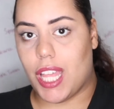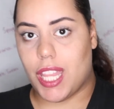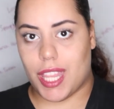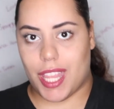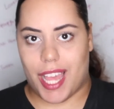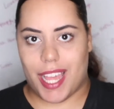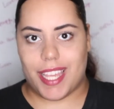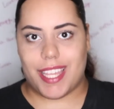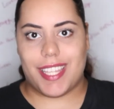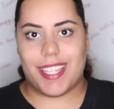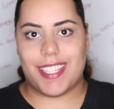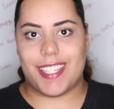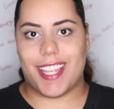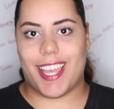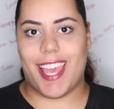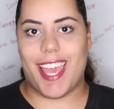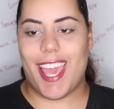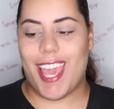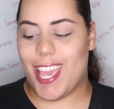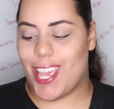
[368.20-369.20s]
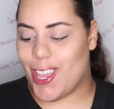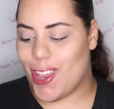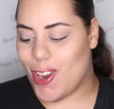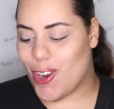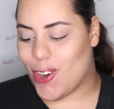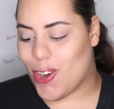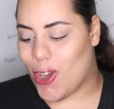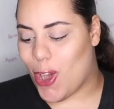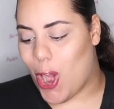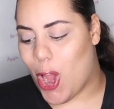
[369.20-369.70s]
that is it. Your
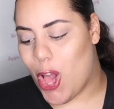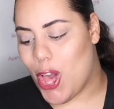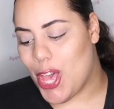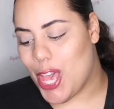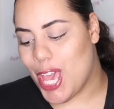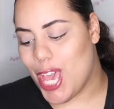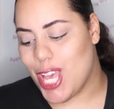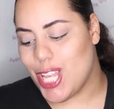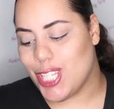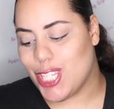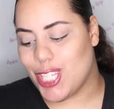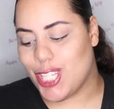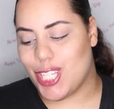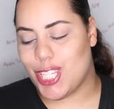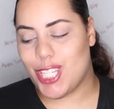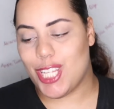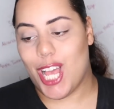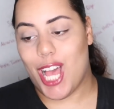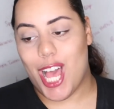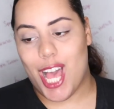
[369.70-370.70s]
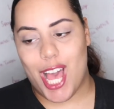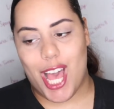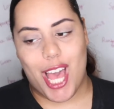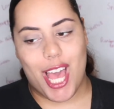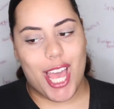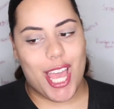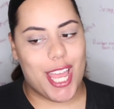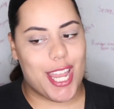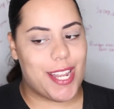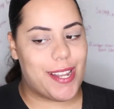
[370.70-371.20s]
girl is
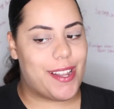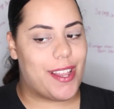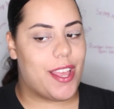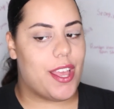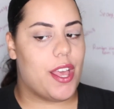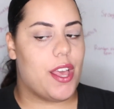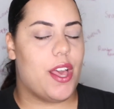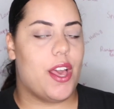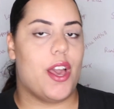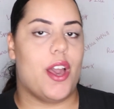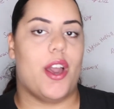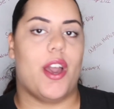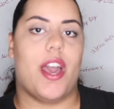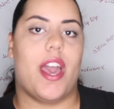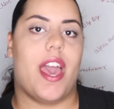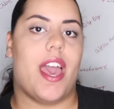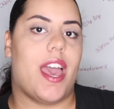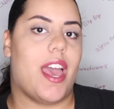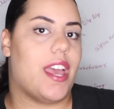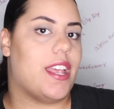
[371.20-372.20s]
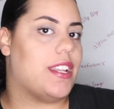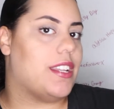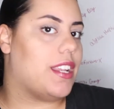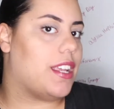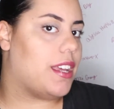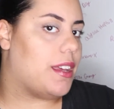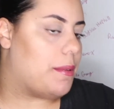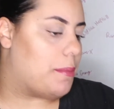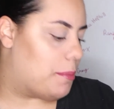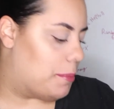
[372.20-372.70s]
done.
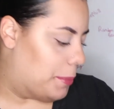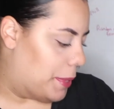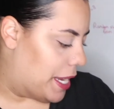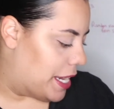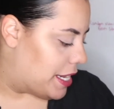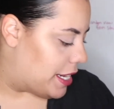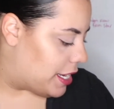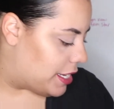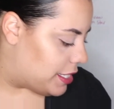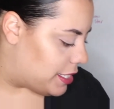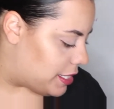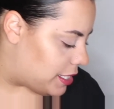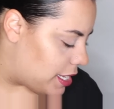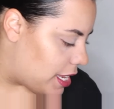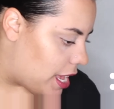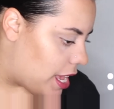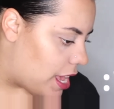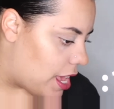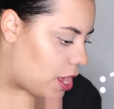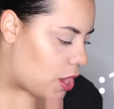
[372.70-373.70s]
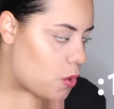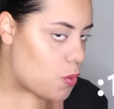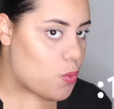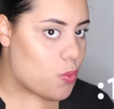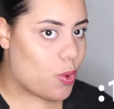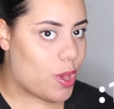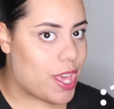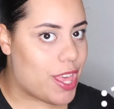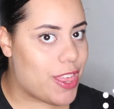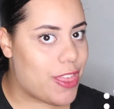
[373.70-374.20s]
And might I say,
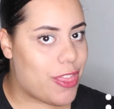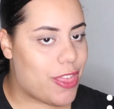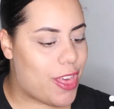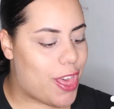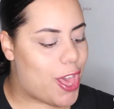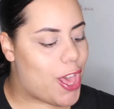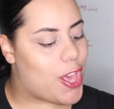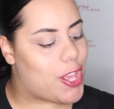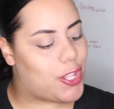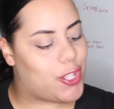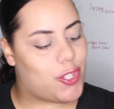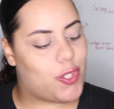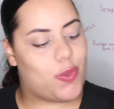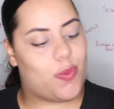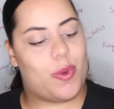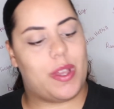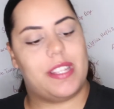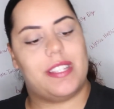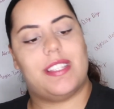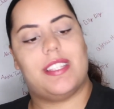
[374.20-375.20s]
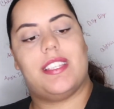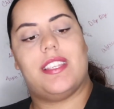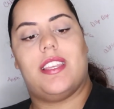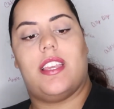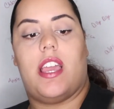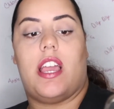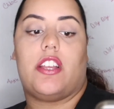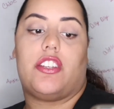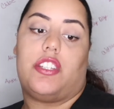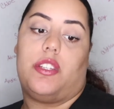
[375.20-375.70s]
with 20,
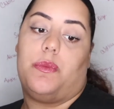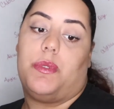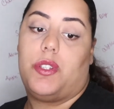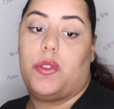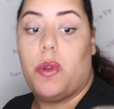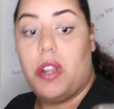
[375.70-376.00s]
actually it was